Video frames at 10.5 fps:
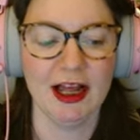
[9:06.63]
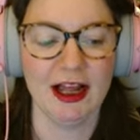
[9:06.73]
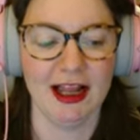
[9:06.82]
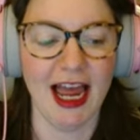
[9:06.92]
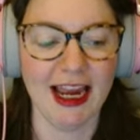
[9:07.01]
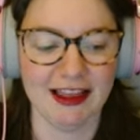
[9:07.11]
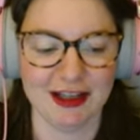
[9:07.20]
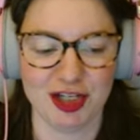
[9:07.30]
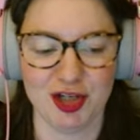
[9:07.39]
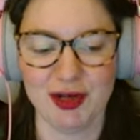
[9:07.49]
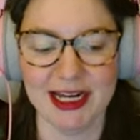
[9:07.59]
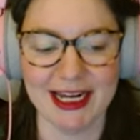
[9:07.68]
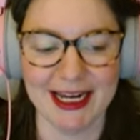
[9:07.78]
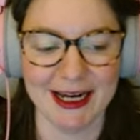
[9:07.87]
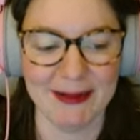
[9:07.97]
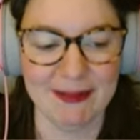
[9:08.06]
Like the
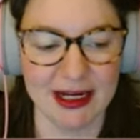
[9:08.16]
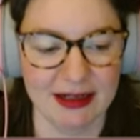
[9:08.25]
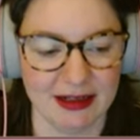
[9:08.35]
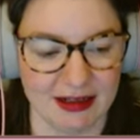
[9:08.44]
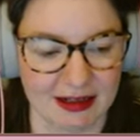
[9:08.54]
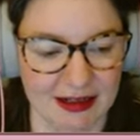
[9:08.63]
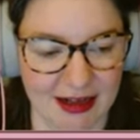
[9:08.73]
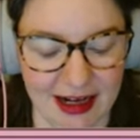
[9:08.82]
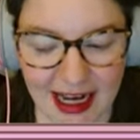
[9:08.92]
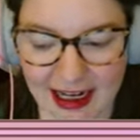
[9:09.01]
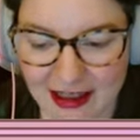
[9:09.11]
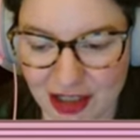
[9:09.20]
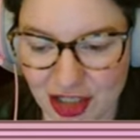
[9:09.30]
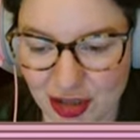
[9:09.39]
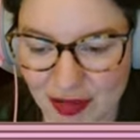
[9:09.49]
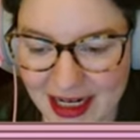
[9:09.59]
stream, like the
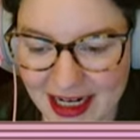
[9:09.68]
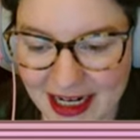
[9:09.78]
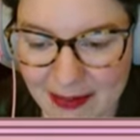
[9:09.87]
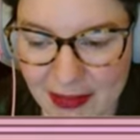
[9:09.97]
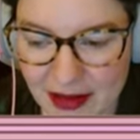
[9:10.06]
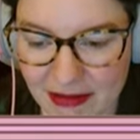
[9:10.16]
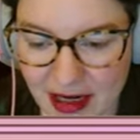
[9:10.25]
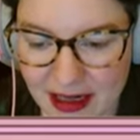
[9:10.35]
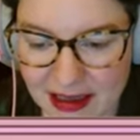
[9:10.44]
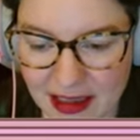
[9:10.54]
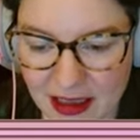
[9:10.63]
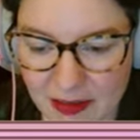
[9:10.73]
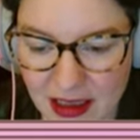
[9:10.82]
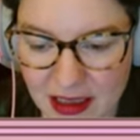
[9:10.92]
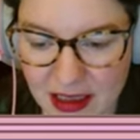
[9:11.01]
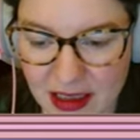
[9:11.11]
stream. Right, is
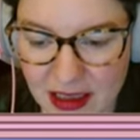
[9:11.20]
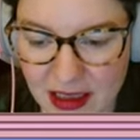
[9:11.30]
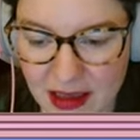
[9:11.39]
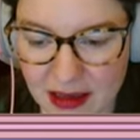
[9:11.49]
anybody?